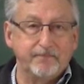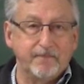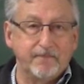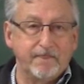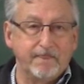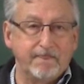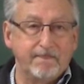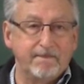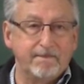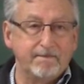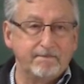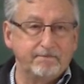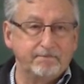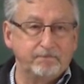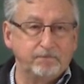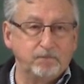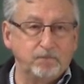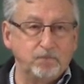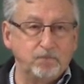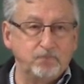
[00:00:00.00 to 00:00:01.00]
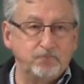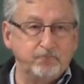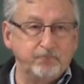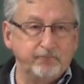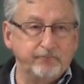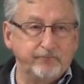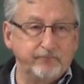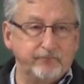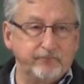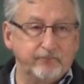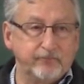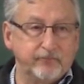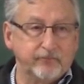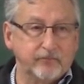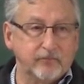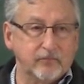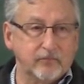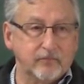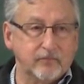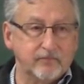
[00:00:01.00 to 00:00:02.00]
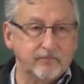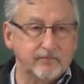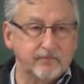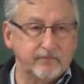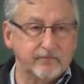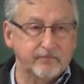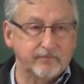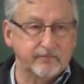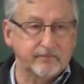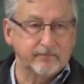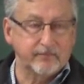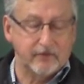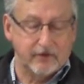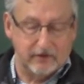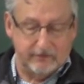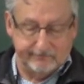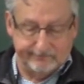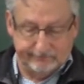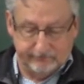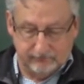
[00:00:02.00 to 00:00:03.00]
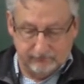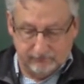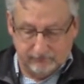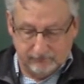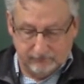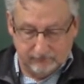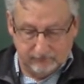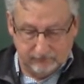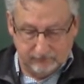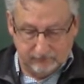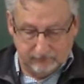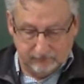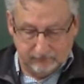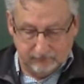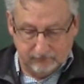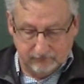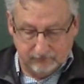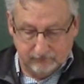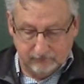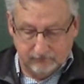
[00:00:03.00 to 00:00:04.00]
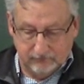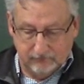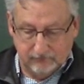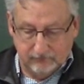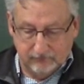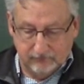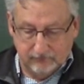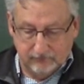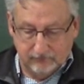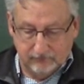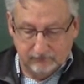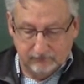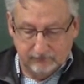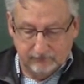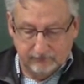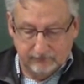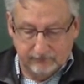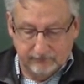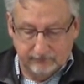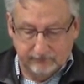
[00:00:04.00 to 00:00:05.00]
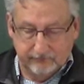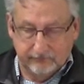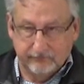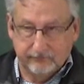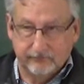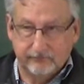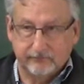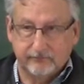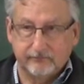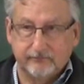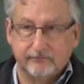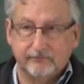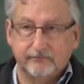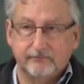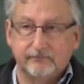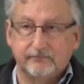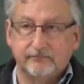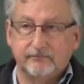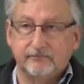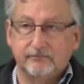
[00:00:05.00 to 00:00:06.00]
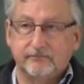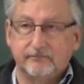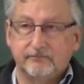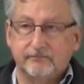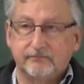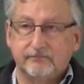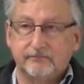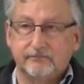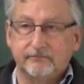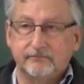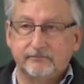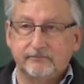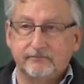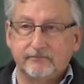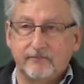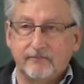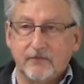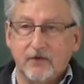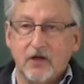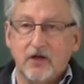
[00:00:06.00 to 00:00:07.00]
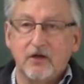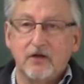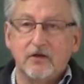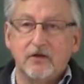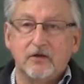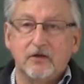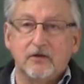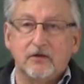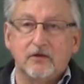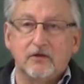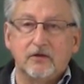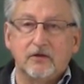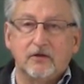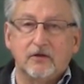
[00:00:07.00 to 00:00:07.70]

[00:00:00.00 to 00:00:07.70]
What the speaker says: Nothing is said.